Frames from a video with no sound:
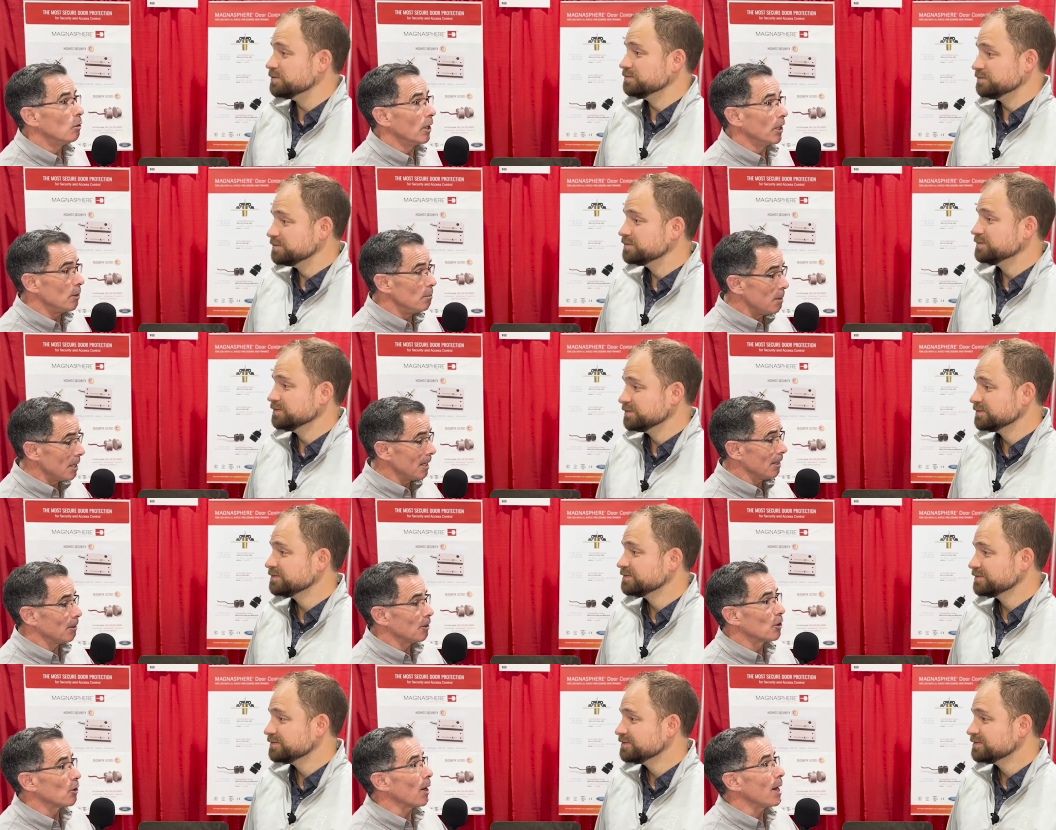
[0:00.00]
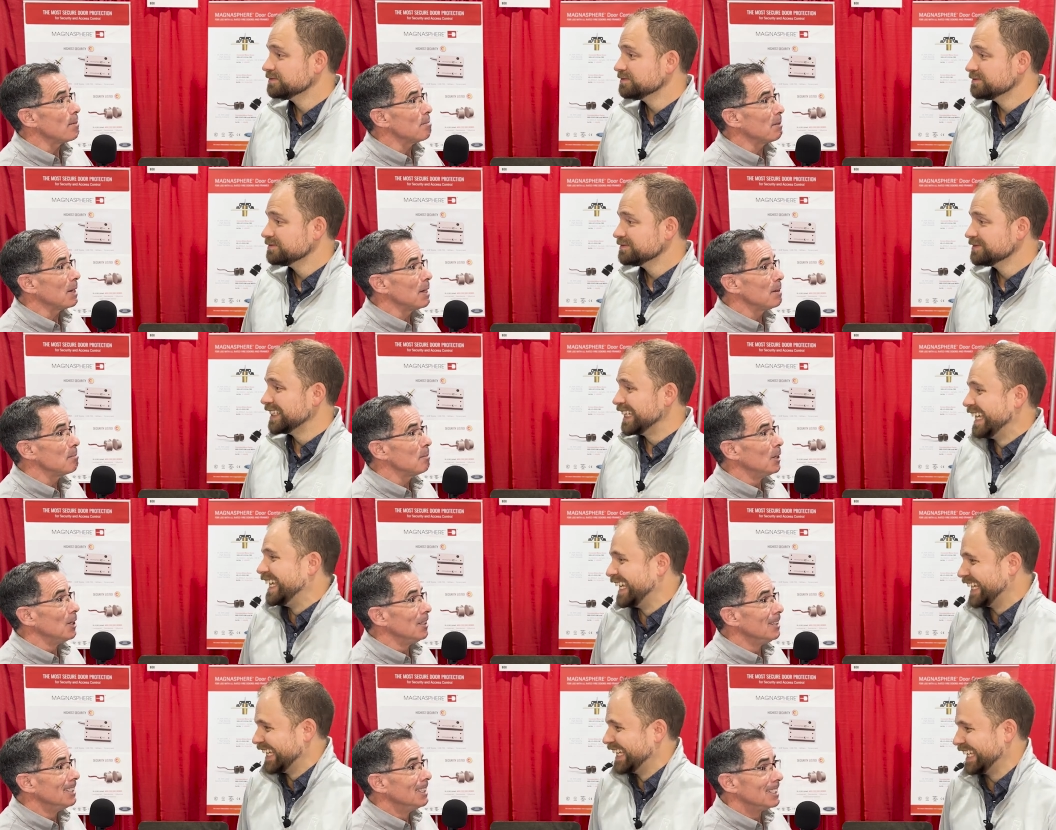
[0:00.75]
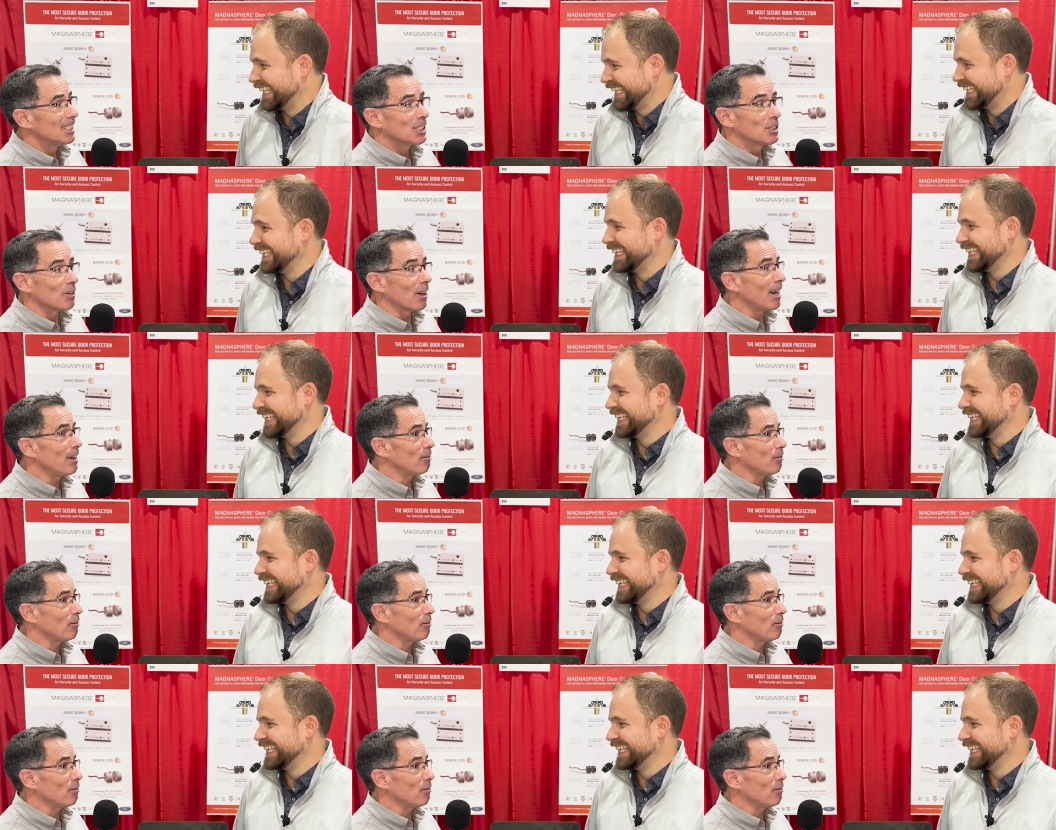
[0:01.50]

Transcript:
Speaker 1: where you meet great people, great